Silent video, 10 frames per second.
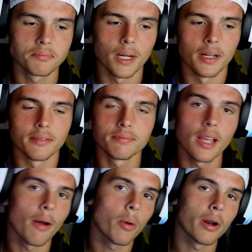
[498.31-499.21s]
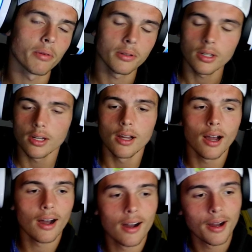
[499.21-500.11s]
But yeah, whatever.
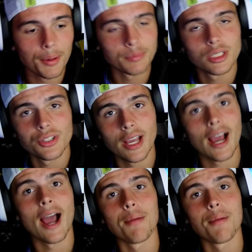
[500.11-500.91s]
Um, so yeah,